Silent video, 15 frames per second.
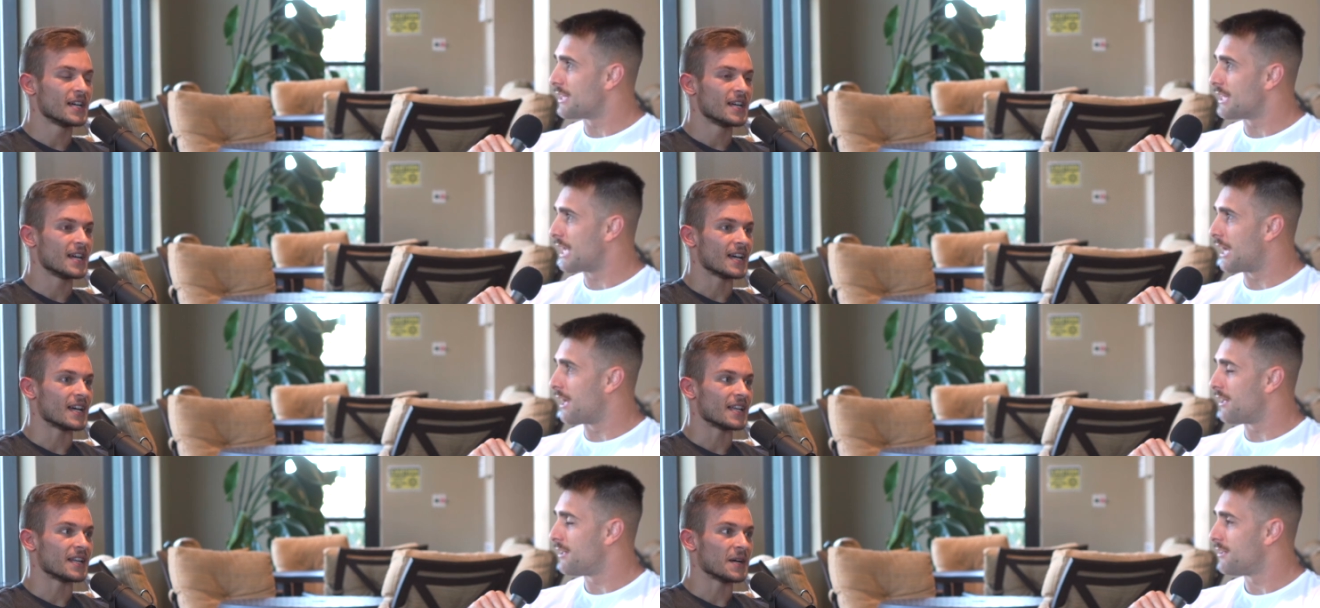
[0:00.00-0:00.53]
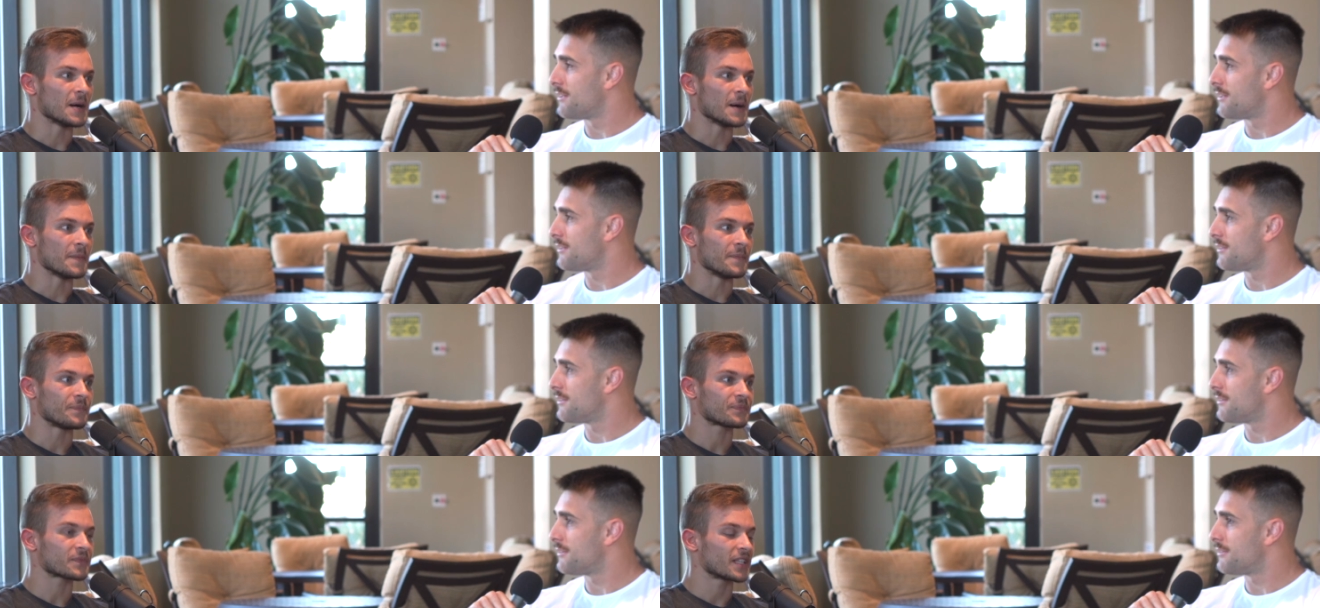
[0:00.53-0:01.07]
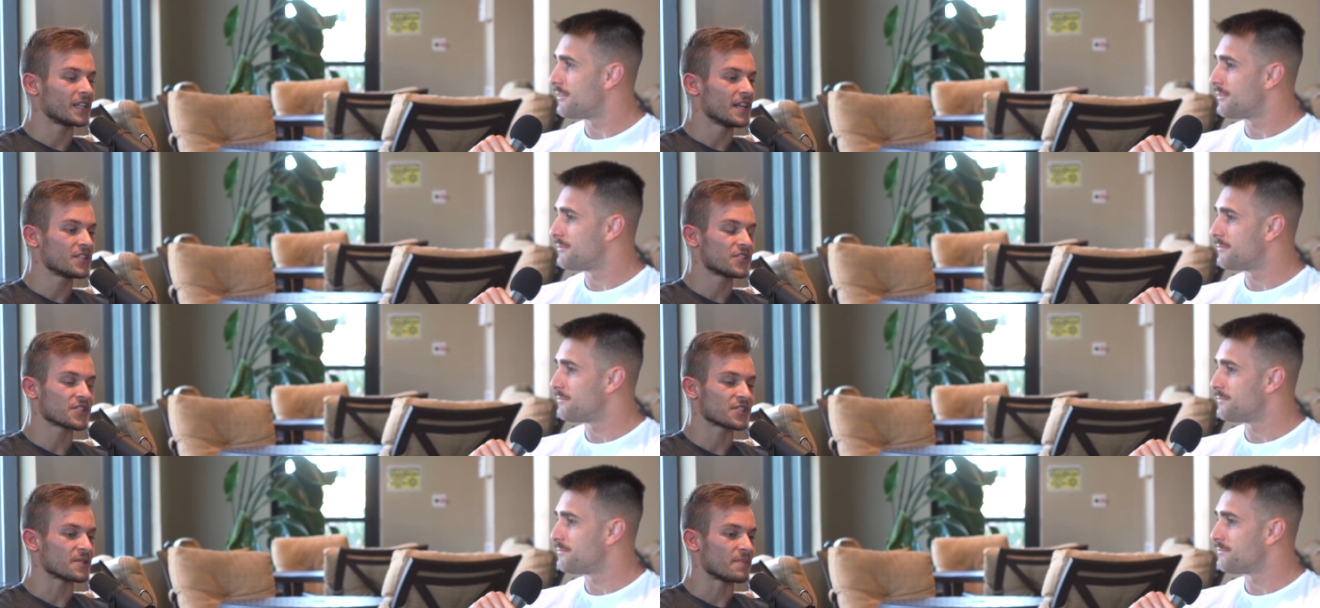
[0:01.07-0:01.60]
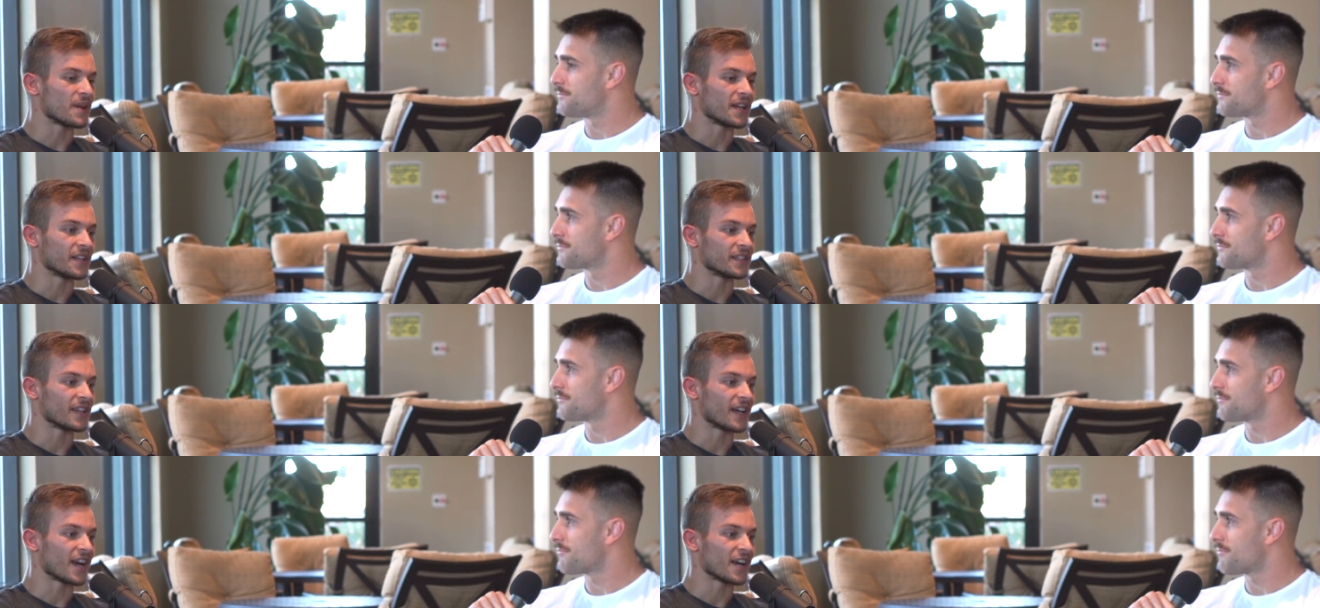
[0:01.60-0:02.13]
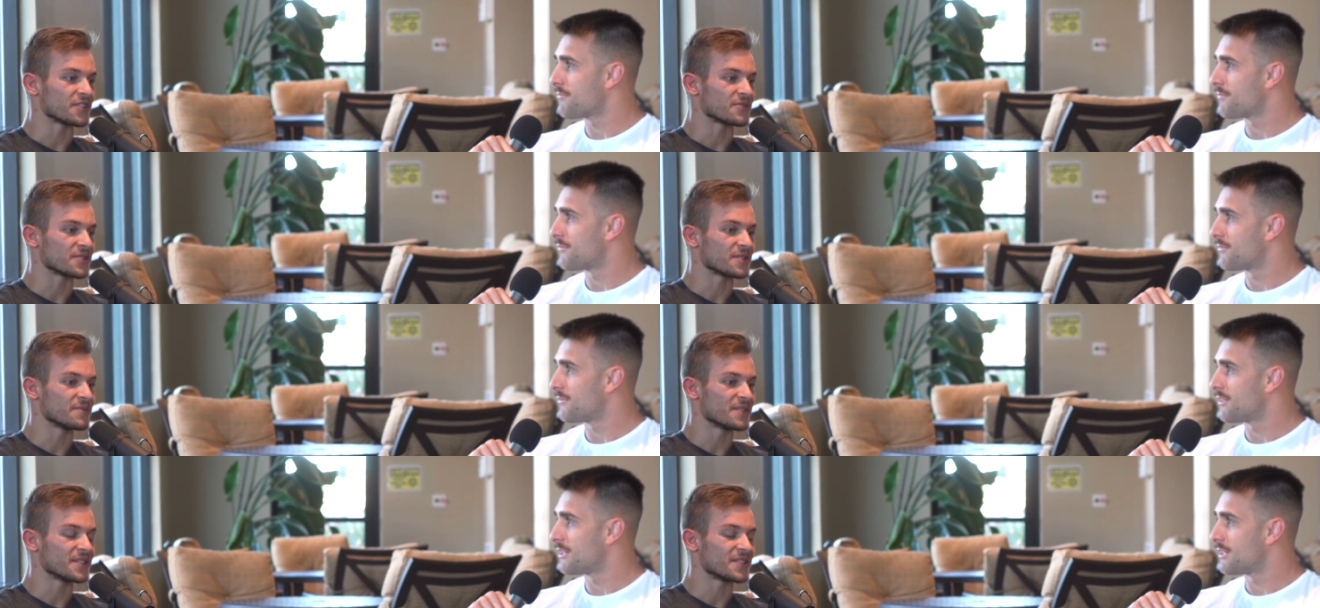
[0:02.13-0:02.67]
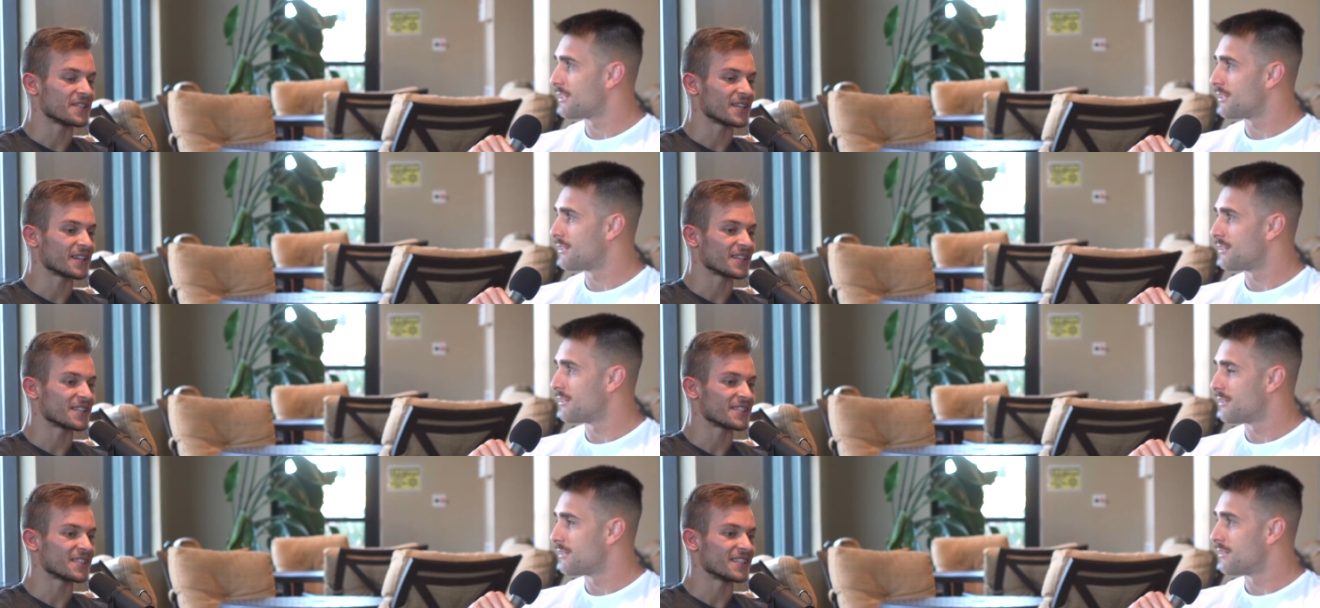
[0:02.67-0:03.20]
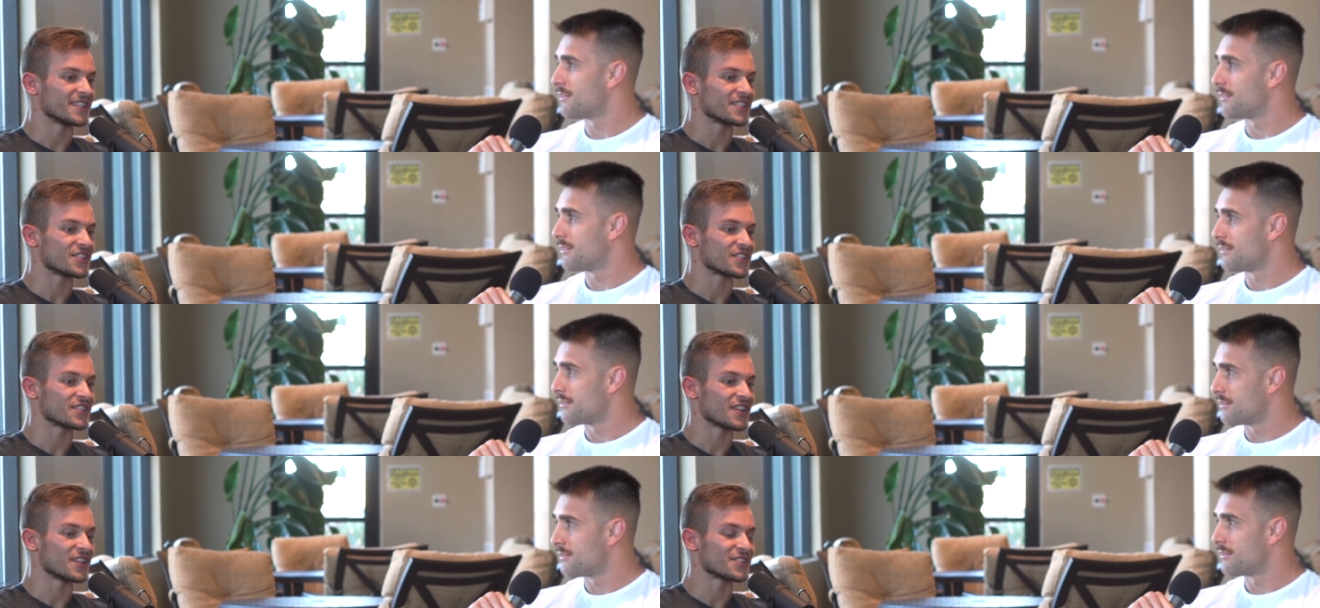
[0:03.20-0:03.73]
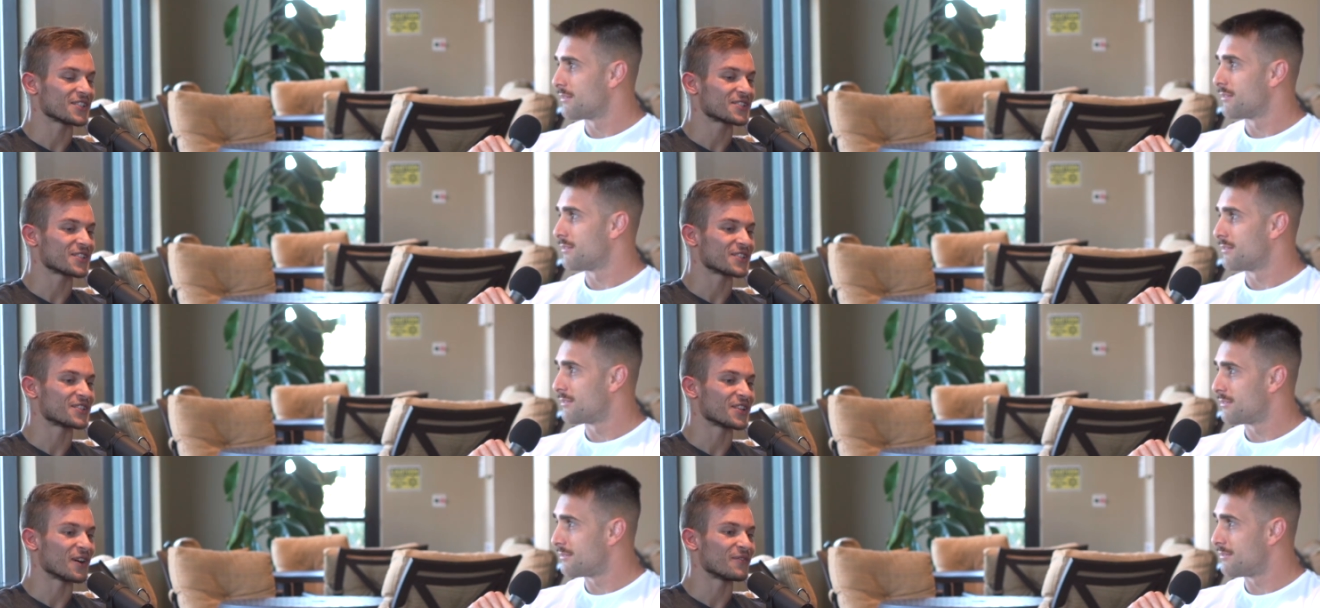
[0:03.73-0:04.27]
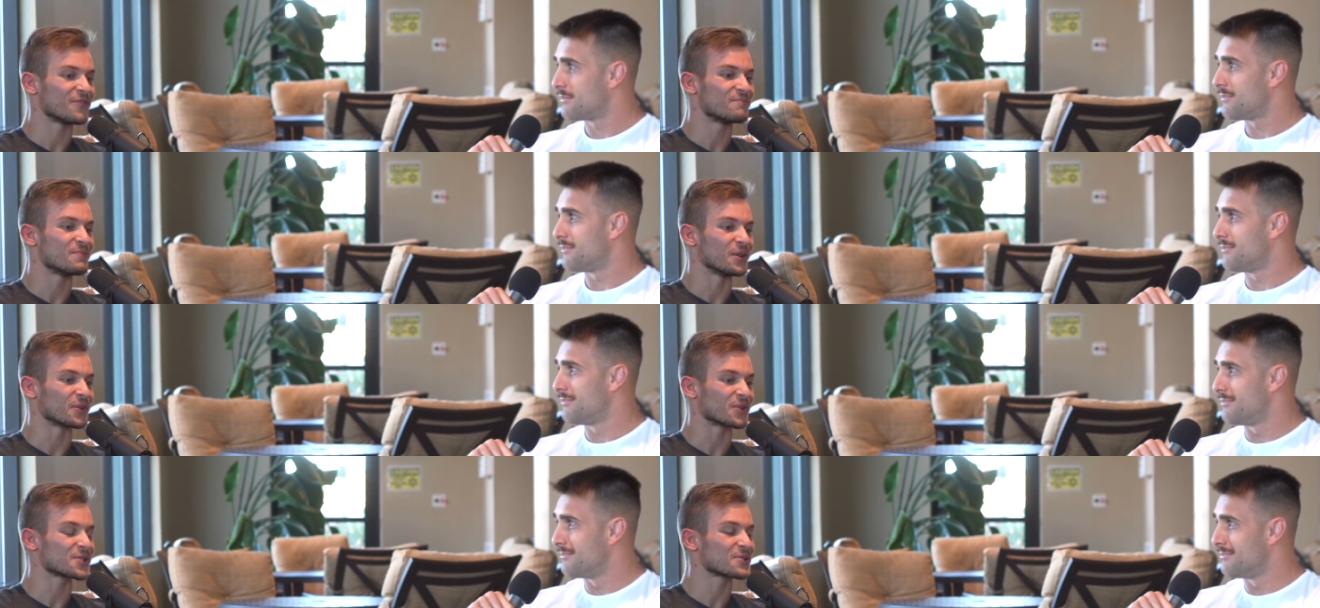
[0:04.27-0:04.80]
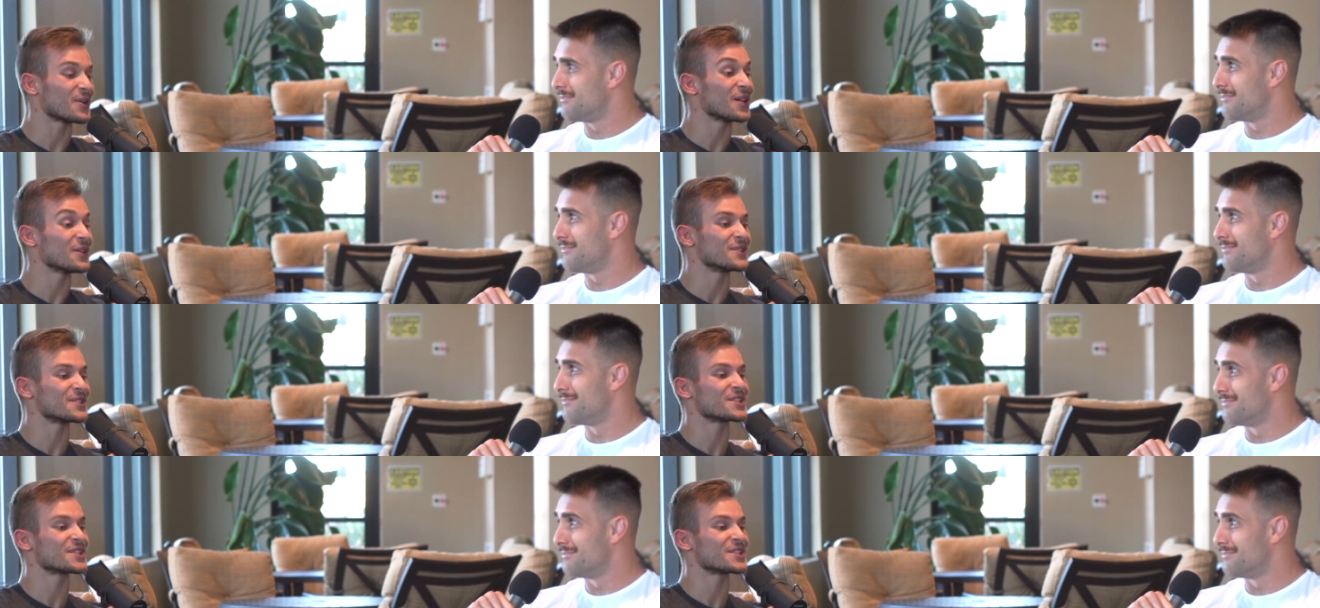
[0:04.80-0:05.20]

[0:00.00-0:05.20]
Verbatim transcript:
Speaker 1: Yeah. And um, it's just a pain in the ass with some of these tickets, and it's just it's such a tough pill to swallow.